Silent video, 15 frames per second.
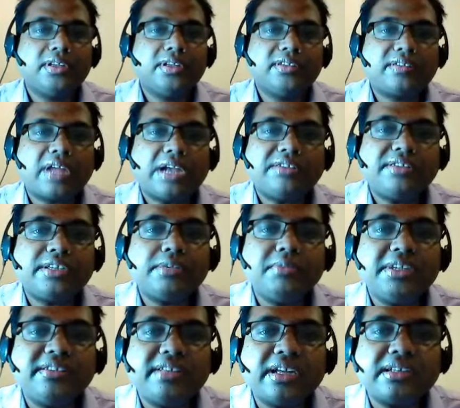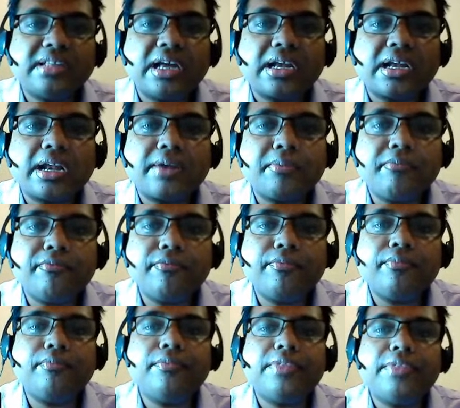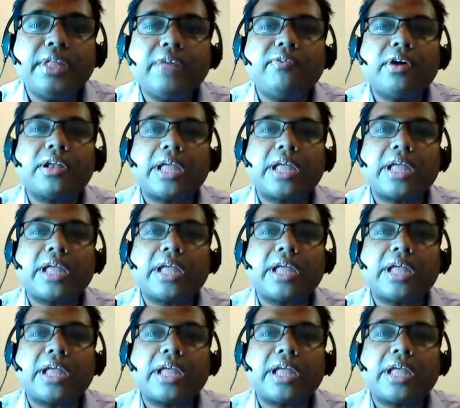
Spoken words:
Scarcity means that there are never